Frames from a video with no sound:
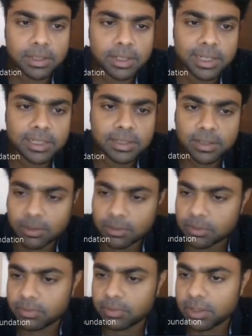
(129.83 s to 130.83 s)
which are
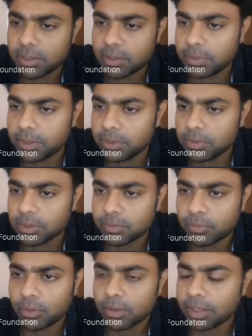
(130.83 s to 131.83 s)
exclusively to be
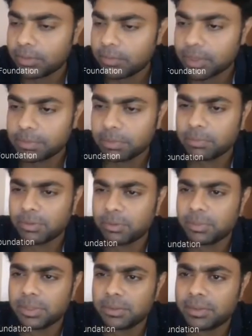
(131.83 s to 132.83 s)
used for
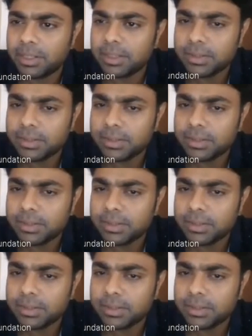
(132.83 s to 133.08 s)
investment purposes.